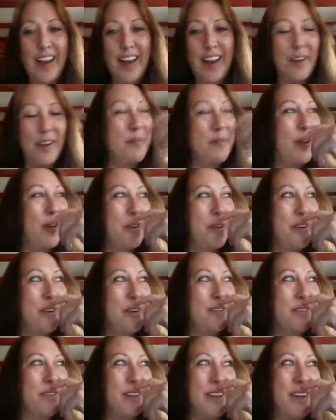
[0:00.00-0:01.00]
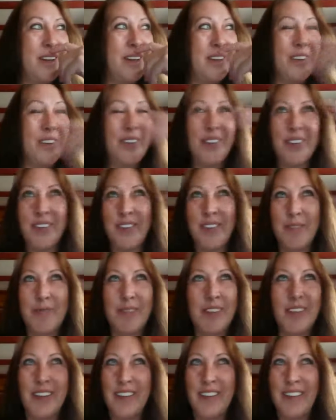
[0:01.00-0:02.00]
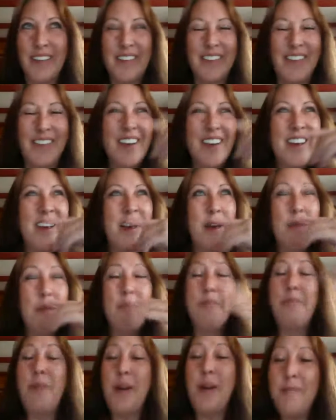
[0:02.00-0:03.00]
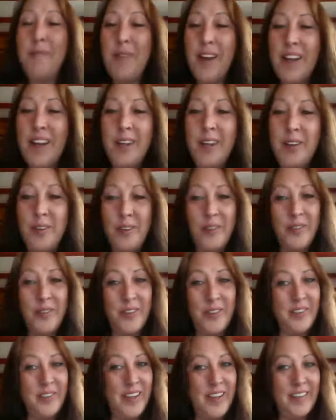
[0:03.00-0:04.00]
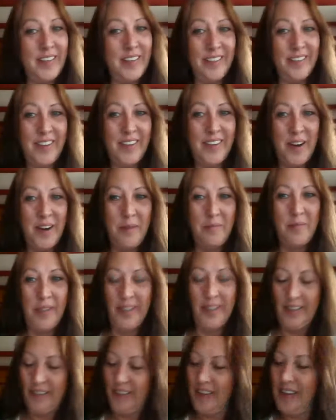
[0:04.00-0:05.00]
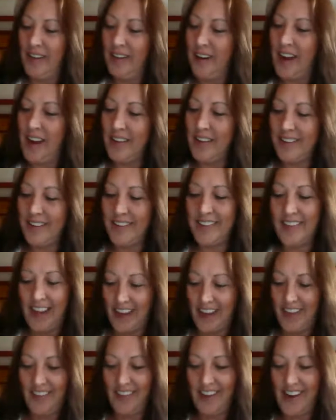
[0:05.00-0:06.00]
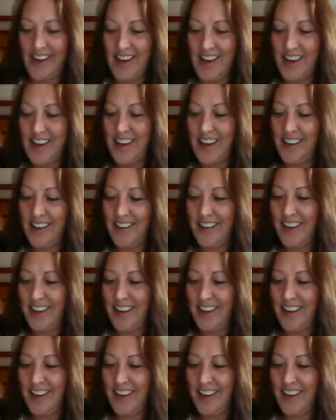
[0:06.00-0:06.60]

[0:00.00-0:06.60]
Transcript: I uploaded a video and some things, but my HughesNet is coming on Saturday.